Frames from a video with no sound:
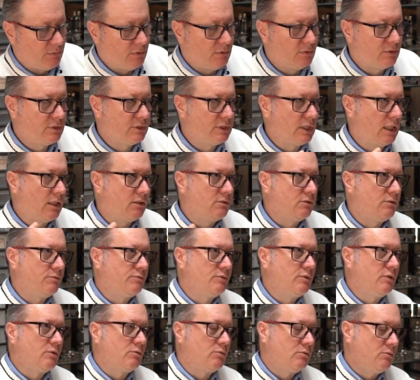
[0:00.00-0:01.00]
sound of
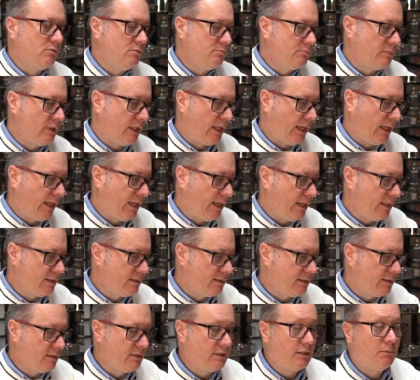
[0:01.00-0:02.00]
the room, and
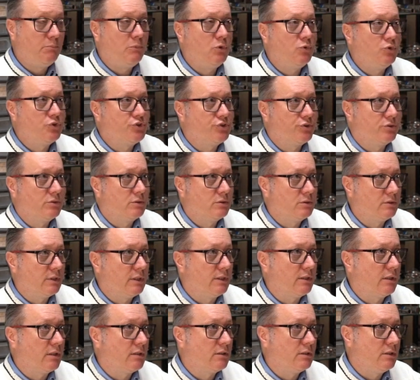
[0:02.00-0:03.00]
the emotion
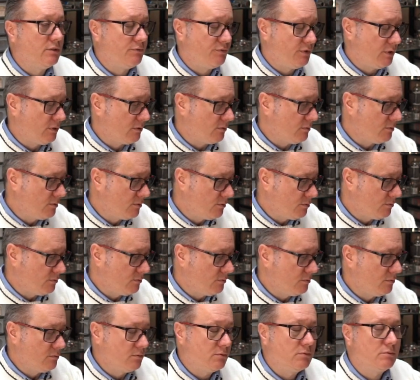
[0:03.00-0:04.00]
that are difficult
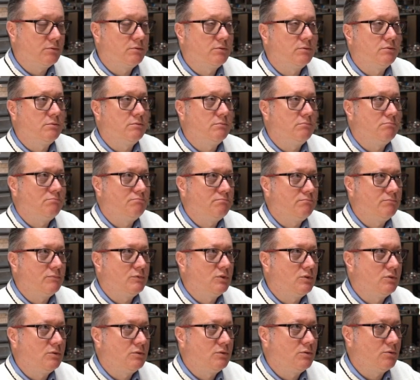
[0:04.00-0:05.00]
to
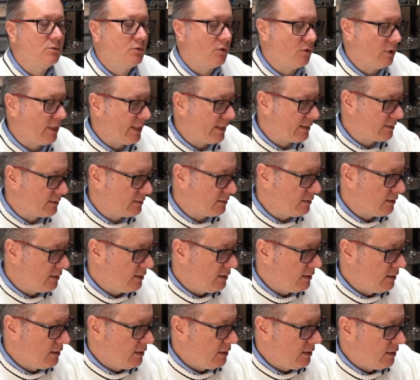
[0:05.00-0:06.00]
collect
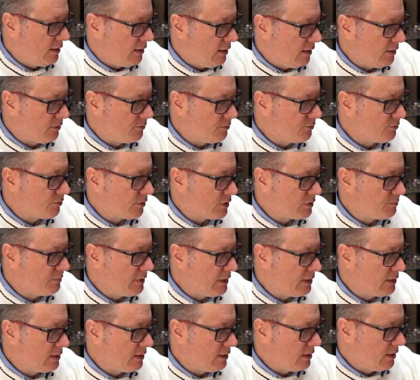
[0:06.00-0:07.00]
and to
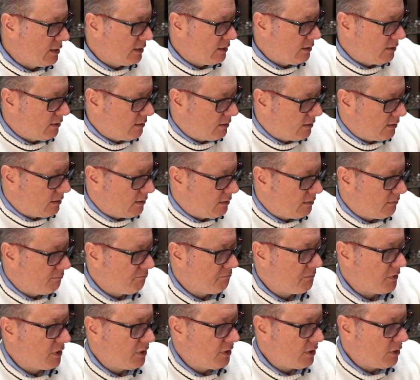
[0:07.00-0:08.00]
transmit.
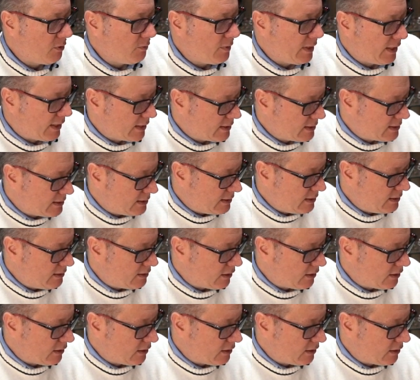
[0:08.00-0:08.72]
Here we can see